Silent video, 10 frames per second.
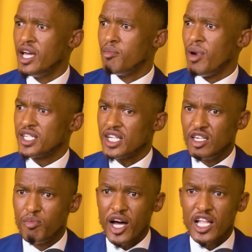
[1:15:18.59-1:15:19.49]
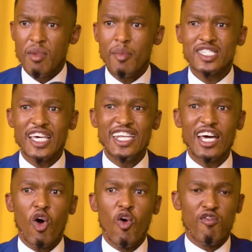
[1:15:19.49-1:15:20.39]
But that impact, mabas hand
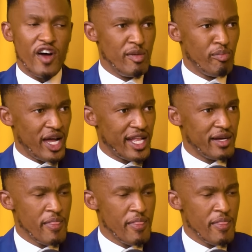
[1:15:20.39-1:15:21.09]
over impact.